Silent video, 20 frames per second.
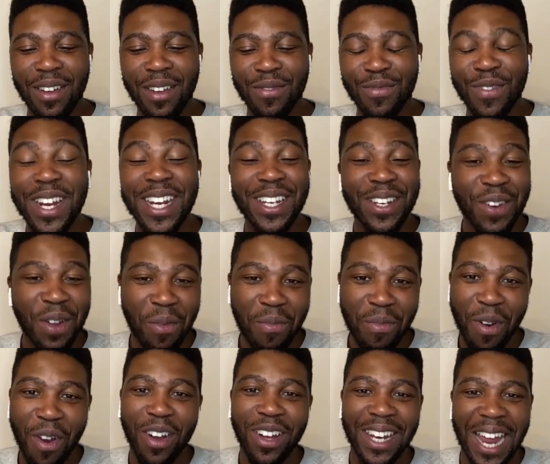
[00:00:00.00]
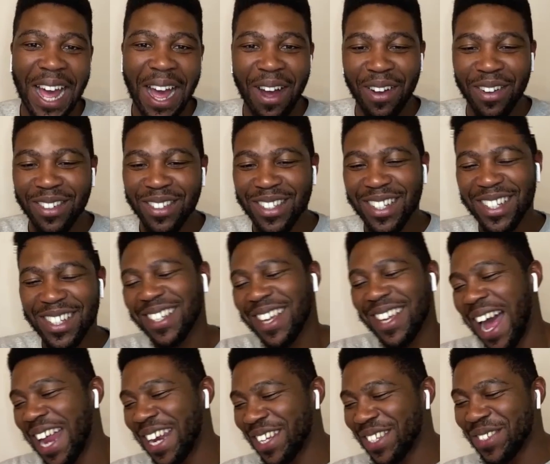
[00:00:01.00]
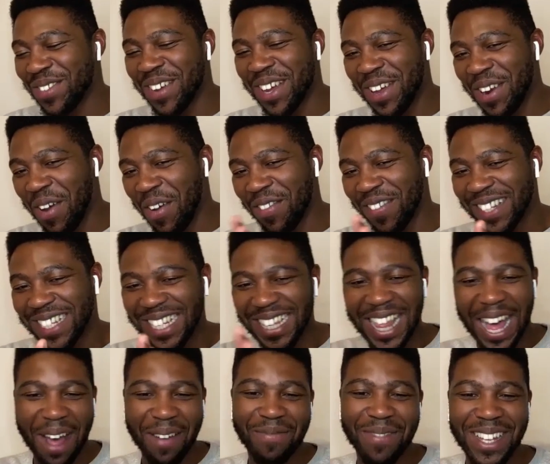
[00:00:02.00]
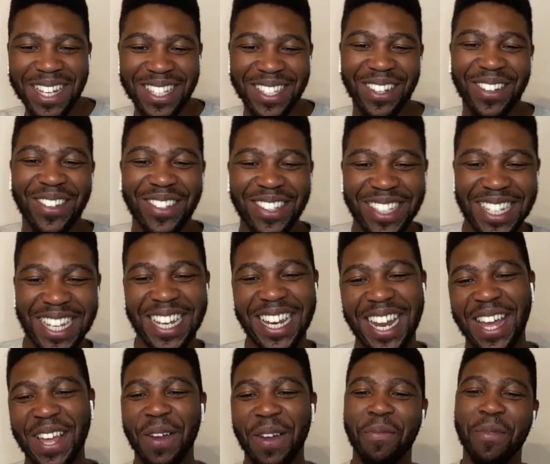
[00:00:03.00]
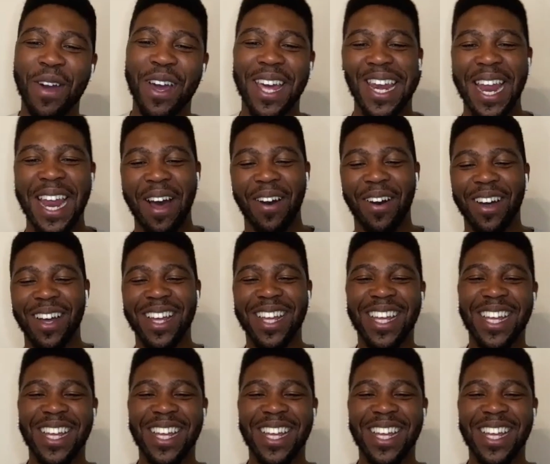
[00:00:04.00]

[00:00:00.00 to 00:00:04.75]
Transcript: reading your blog now, just kind of swinging over to that piece of content that you're putting out